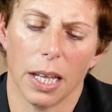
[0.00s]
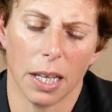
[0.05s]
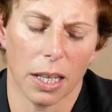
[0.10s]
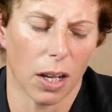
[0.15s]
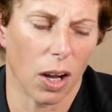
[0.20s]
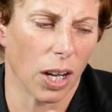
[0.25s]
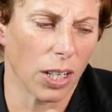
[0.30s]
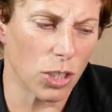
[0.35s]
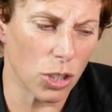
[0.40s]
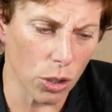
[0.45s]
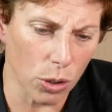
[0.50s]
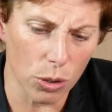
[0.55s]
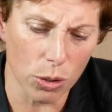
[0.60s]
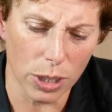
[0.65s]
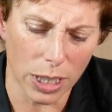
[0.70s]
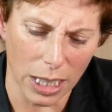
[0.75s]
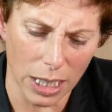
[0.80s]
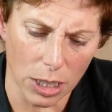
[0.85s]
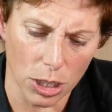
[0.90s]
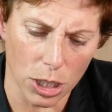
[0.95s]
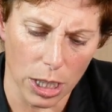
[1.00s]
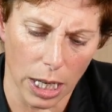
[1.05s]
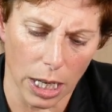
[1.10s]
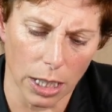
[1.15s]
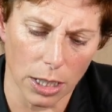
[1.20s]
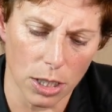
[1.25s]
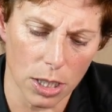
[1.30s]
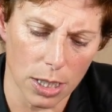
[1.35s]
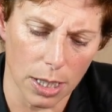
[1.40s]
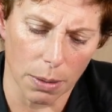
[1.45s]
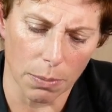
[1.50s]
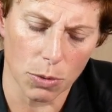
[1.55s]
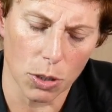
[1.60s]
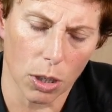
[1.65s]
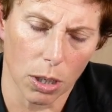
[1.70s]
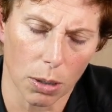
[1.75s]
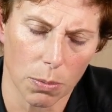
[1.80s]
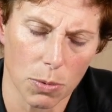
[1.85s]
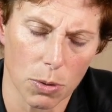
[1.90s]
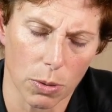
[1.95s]
I do get challenged
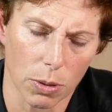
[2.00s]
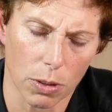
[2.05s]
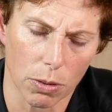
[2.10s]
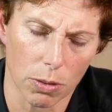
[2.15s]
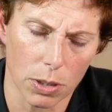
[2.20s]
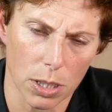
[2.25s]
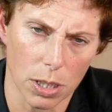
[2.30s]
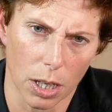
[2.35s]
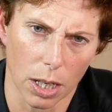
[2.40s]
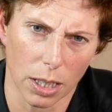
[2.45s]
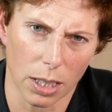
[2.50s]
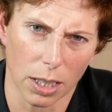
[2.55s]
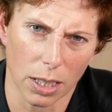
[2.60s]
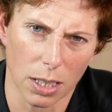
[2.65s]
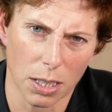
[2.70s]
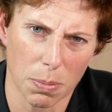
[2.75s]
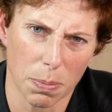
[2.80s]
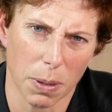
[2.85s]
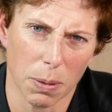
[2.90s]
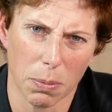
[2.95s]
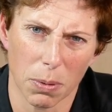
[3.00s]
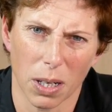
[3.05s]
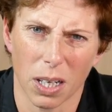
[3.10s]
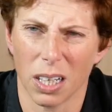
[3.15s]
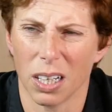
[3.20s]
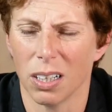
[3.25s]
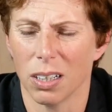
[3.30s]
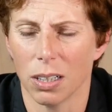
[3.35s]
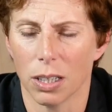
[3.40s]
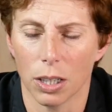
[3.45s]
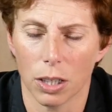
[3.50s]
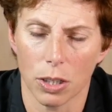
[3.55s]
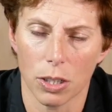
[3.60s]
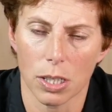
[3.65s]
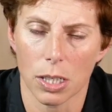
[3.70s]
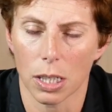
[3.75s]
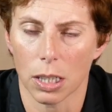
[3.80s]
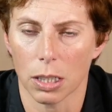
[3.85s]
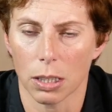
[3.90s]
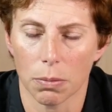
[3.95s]
sometimes with the recycling, because people are like, oh, you're
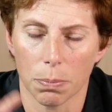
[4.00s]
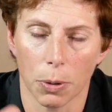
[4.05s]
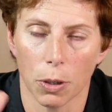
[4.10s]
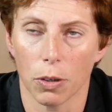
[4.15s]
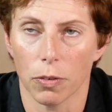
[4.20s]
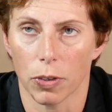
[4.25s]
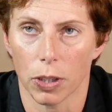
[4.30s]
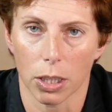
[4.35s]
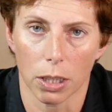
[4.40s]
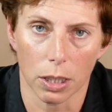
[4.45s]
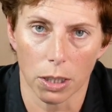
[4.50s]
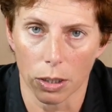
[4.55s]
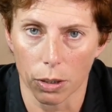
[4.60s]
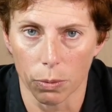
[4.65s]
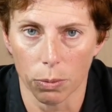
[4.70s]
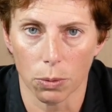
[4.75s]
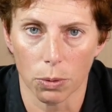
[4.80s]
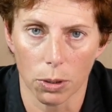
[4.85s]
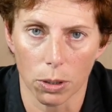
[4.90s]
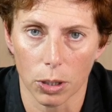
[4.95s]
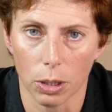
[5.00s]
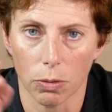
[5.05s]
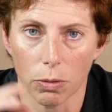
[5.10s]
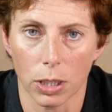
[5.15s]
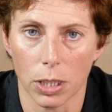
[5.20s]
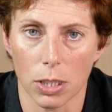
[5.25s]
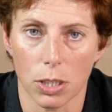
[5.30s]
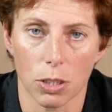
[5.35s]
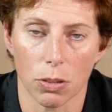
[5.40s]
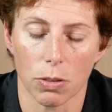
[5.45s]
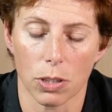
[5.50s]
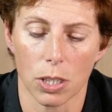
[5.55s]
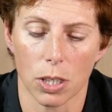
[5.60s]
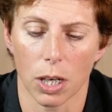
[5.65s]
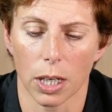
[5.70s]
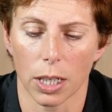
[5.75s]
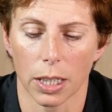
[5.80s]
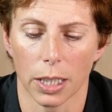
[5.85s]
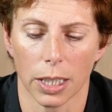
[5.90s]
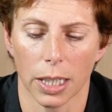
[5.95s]
using perfectly good water to rinse your
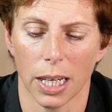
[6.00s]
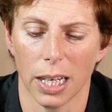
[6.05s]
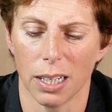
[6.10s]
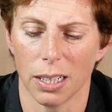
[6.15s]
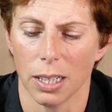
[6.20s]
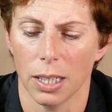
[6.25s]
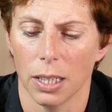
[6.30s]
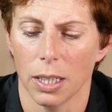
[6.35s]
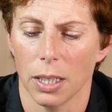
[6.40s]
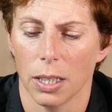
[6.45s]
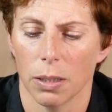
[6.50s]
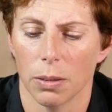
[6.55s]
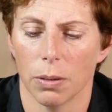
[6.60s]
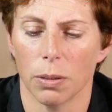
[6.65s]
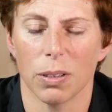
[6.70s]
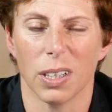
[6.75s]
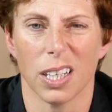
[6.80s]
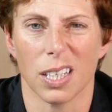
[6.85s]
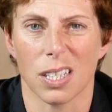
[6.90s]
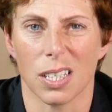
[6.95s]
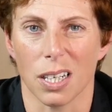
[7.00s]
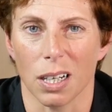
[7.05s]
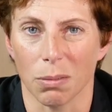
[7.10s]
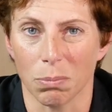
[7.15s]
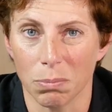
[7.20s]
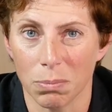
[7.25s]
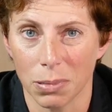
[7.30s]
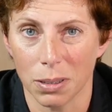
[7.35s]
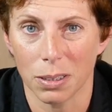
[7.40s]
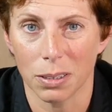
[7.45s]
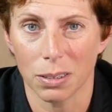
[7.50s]
recycling out. Well, that's dumb.